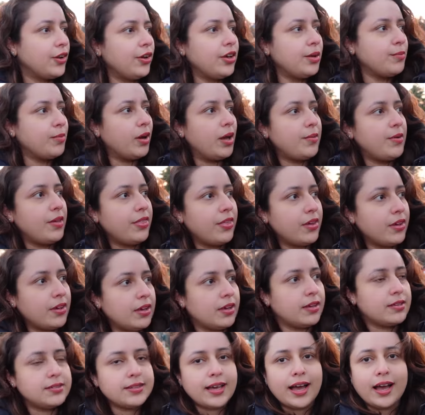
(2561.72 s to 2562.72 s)
know you might be
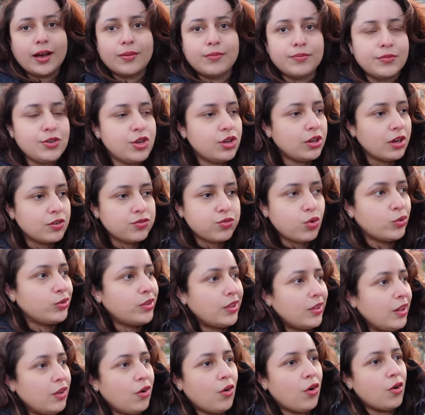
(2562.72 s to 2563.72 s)
thinking, Sam, you love
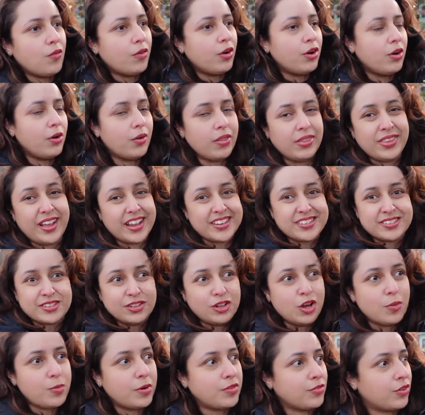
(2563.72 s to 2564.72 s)
Fuente del Oro, and that's
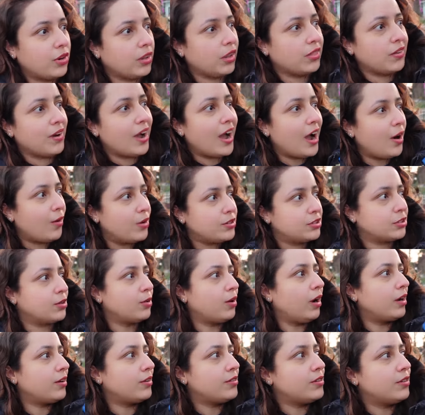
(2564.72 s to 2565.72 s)
still open for another hour,
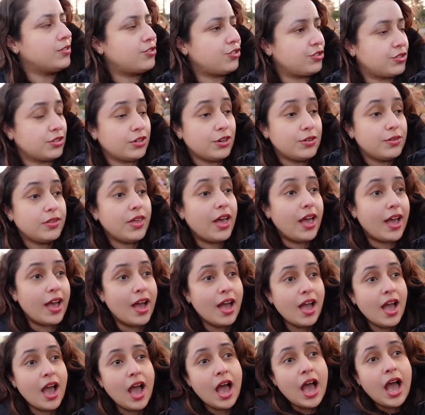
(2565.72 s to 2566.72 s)
so why don't you just go there?
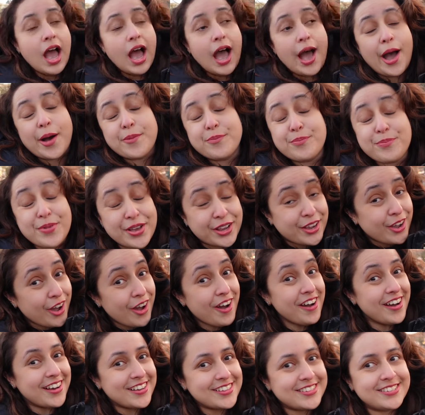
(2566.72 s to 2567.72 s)
Uh,
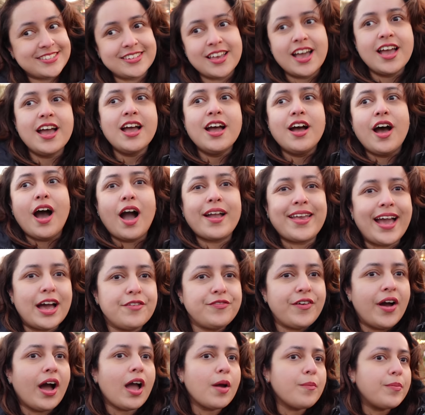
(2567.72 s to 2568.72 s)
because
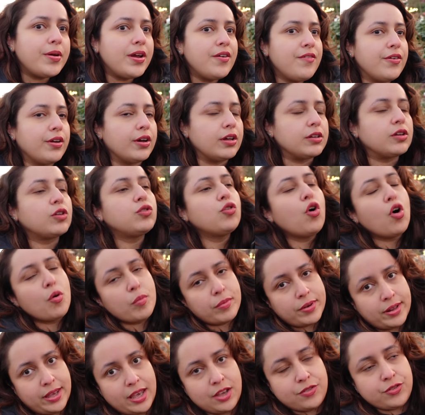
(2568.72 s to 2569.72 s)
Cafe Hyperion,
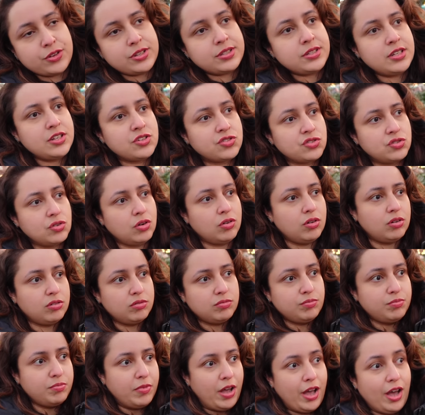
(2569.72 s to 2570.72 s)
normally for seasonal
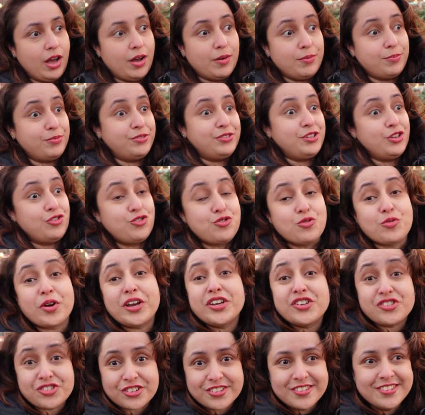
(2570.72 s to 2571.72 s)
uh,
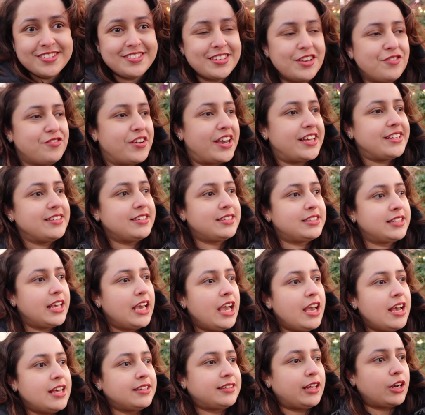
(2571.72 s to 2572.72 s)
situations, events,
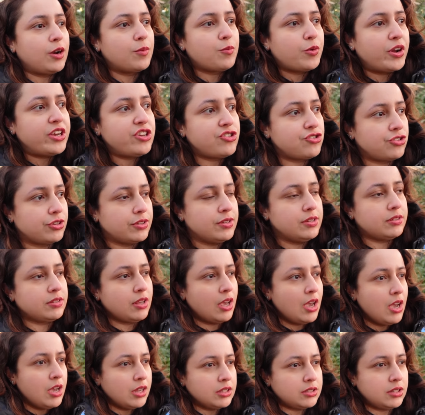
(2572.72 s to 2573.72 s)
celebrations,
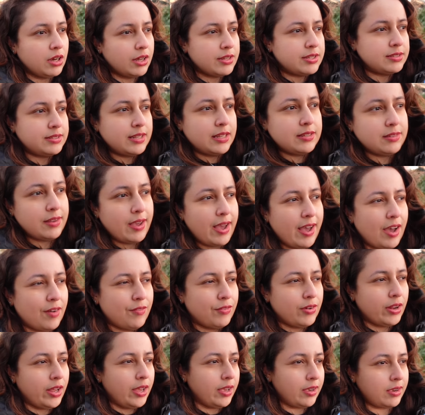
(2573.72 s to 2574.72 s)
does tend to
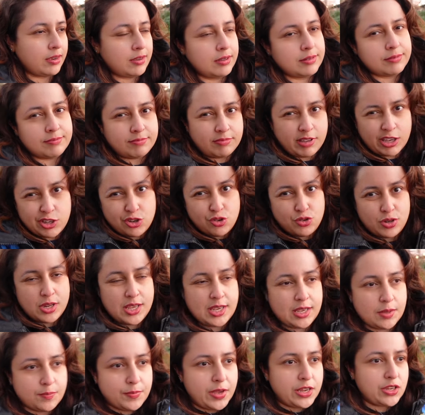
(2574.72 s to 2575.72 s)
have like like a
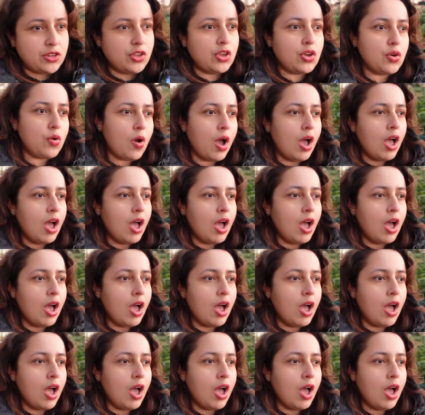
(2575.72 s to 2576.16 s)
unique menu.